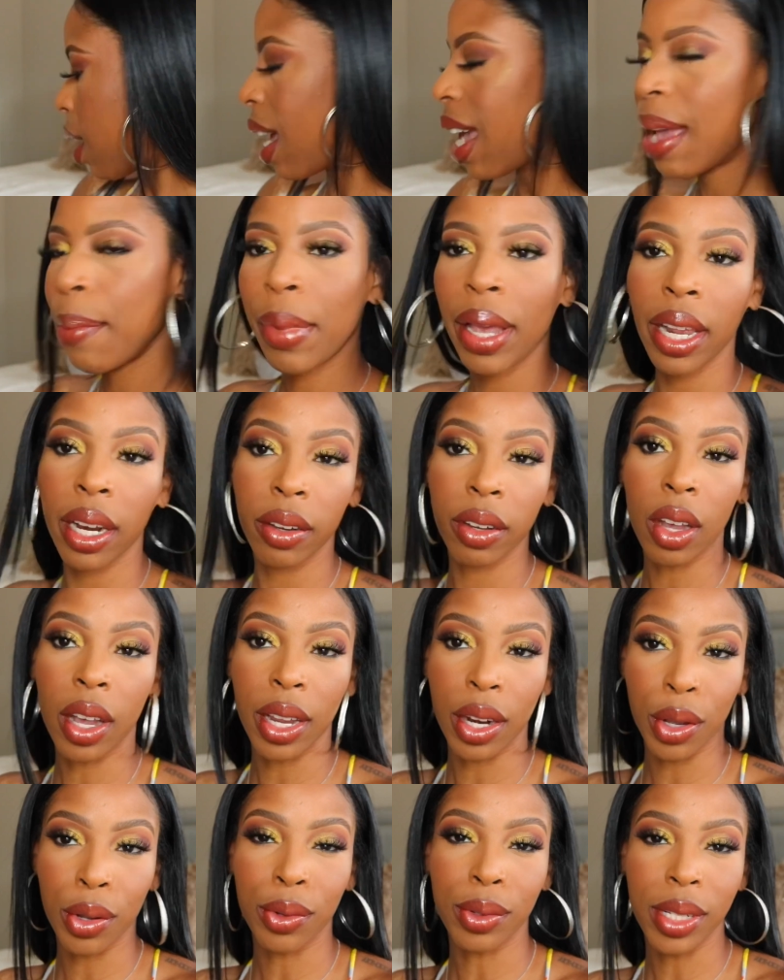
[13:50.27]
I might have
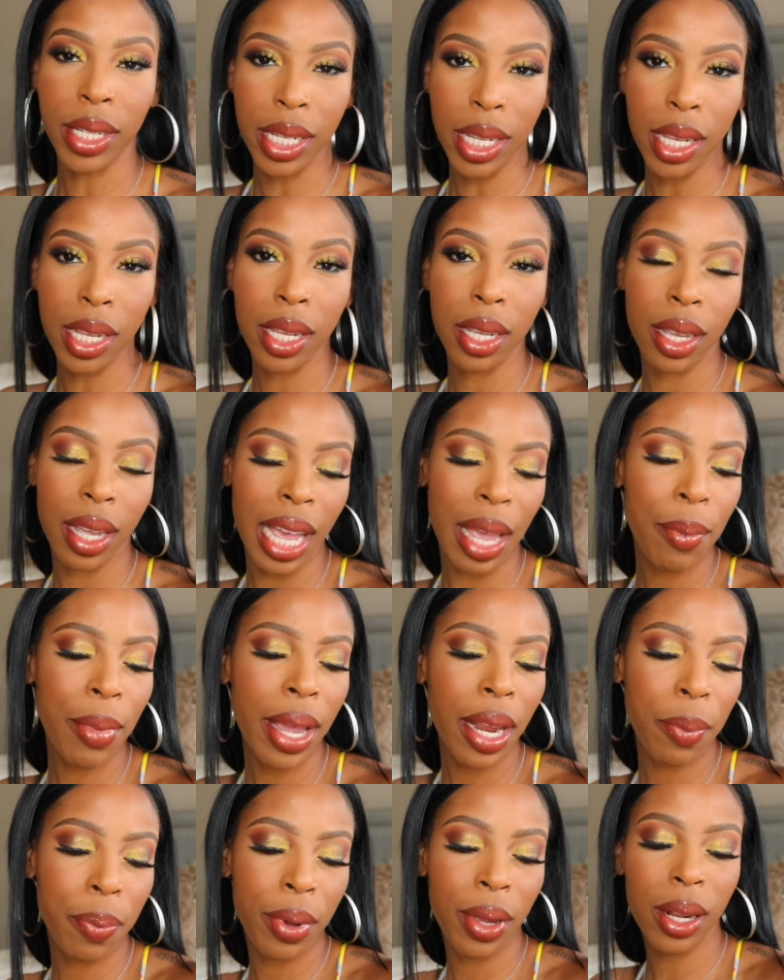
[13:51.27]
gone OD. I
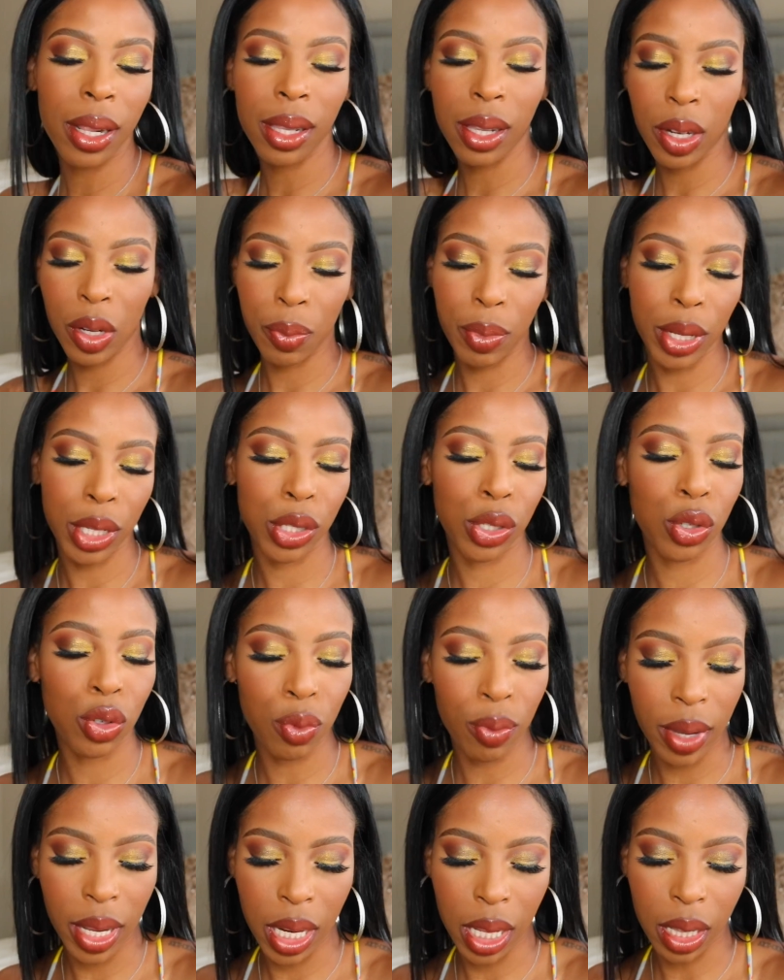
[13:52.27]
might have put a little bit too
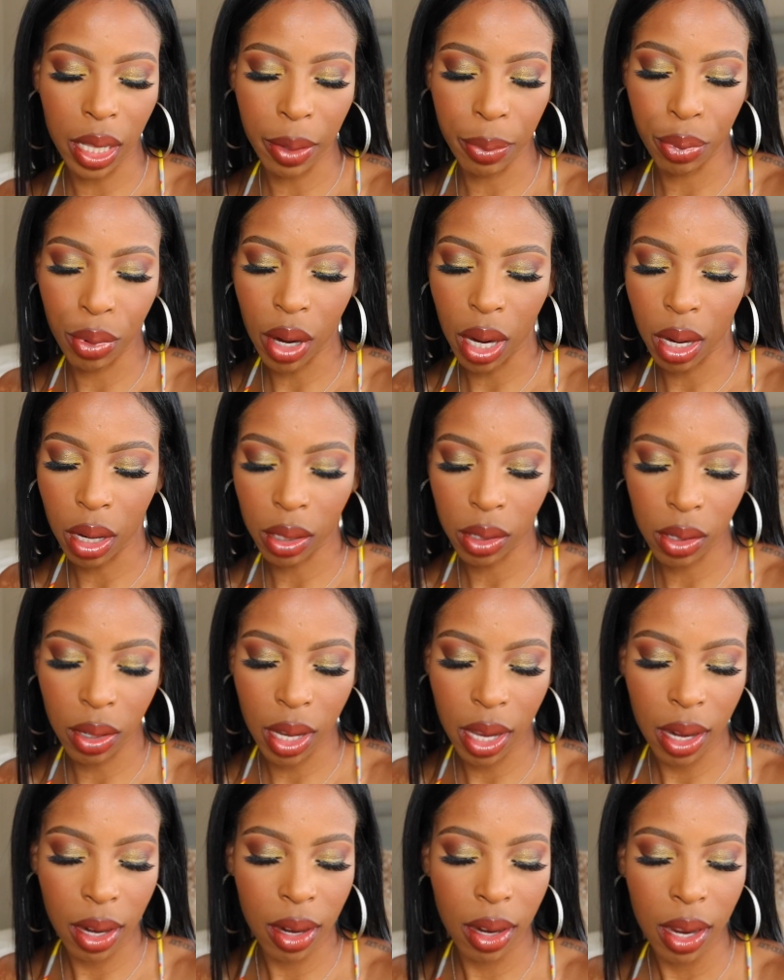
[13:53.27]
many lip products
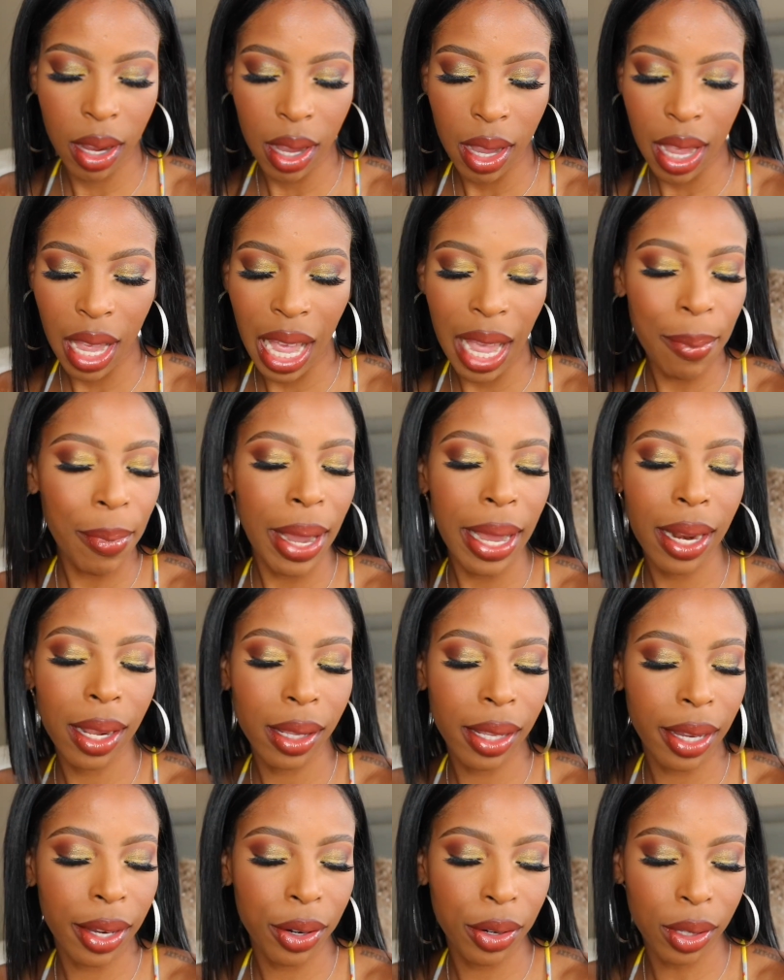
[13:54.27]
on. I might have
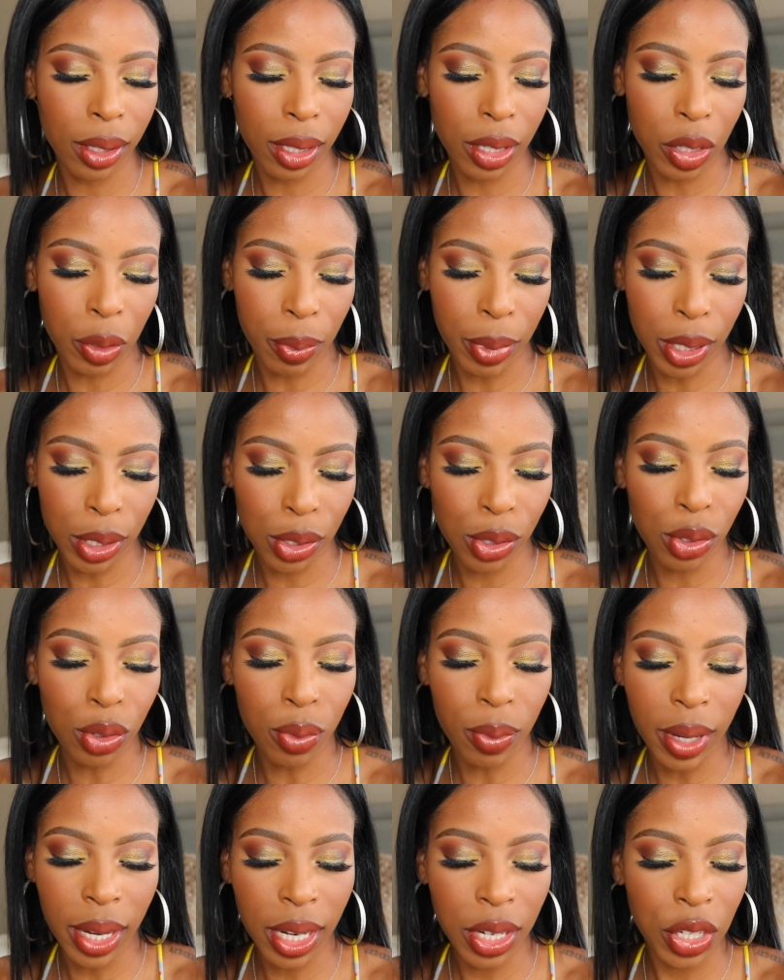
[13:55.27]
layered a little bit too
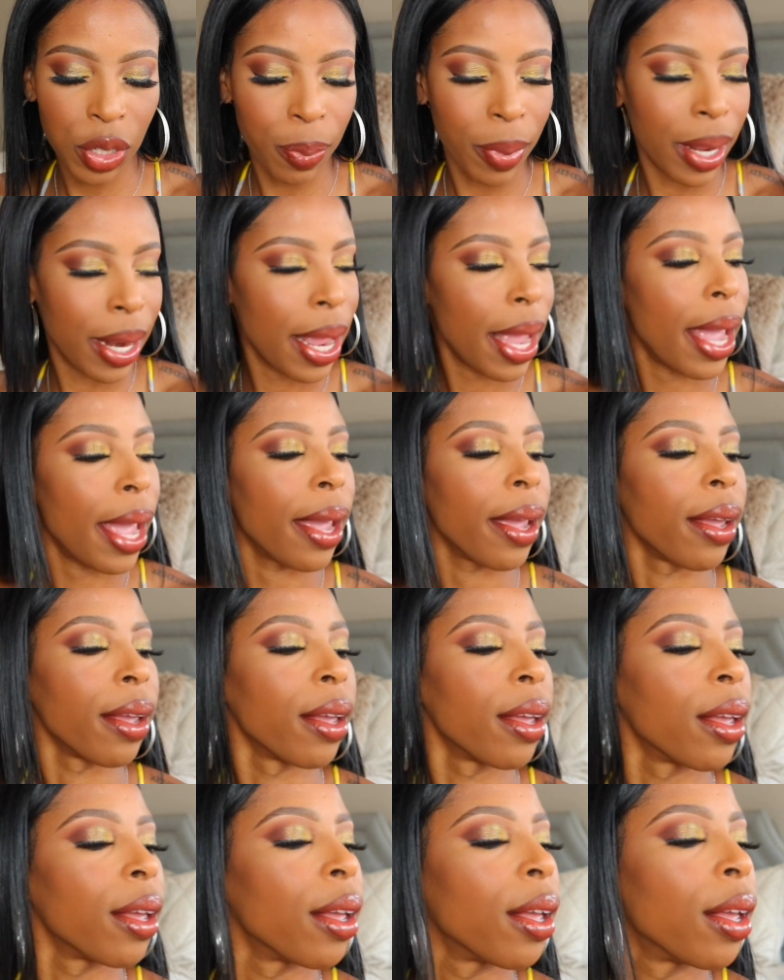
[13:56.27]
much, but hey.
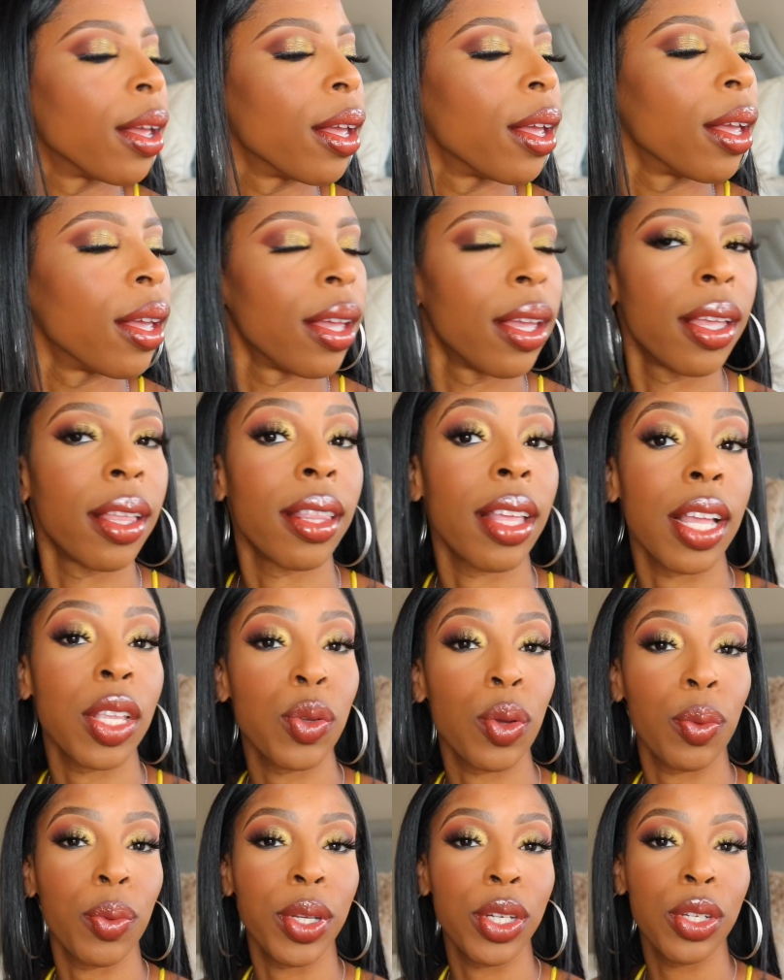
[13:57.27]
That's
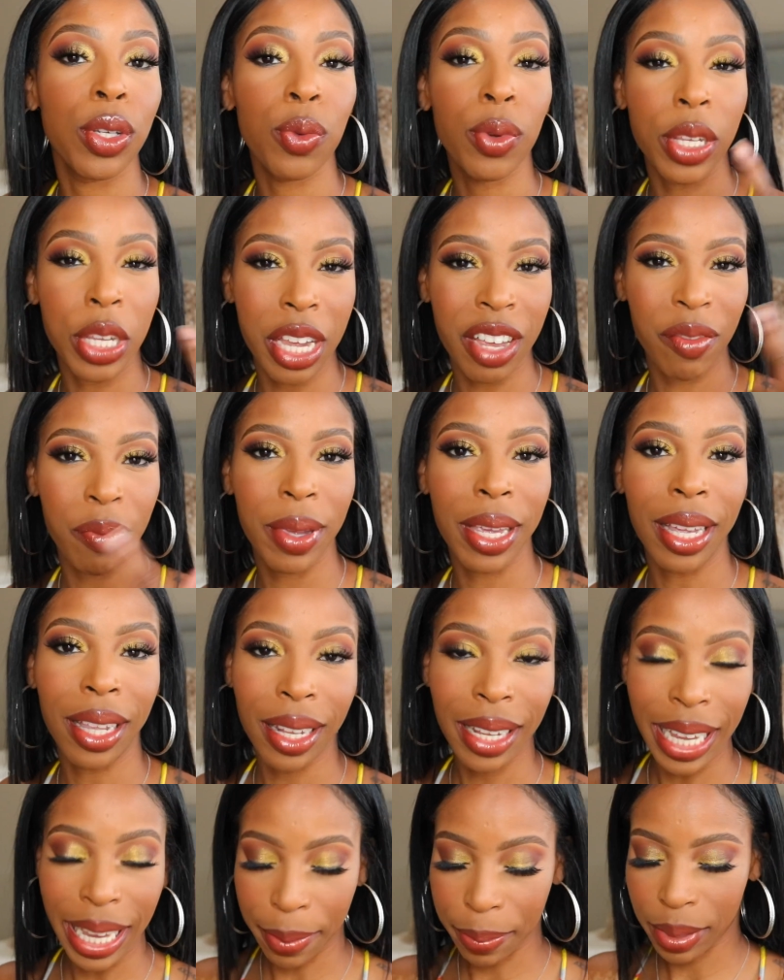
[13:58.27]
what we do when you have big
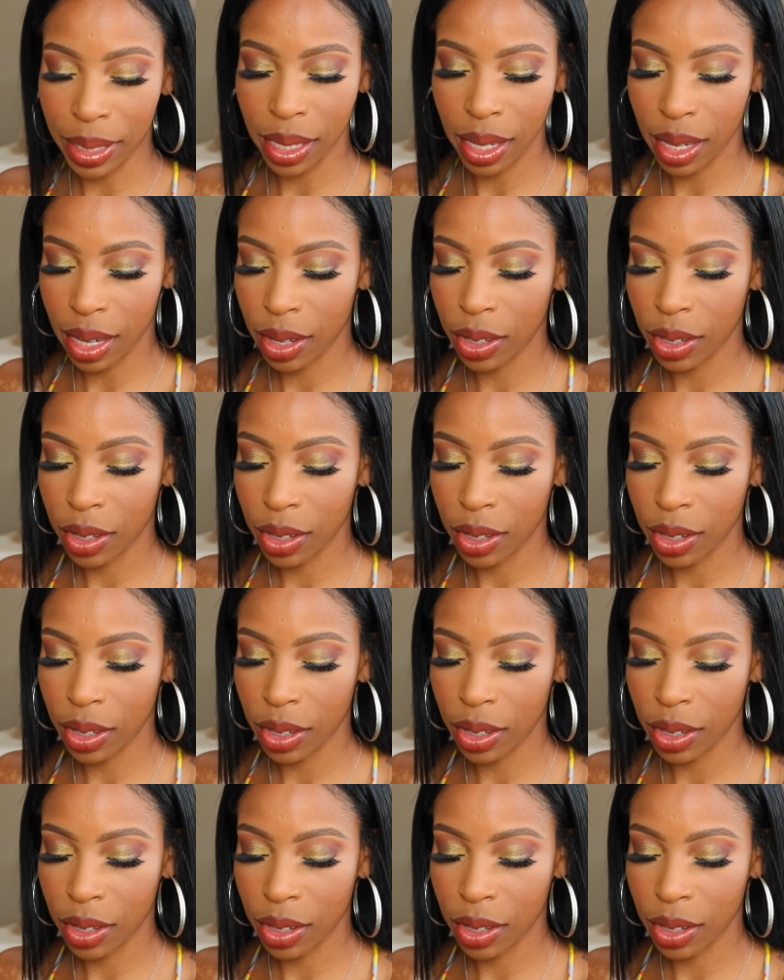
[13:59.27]
lips, you know?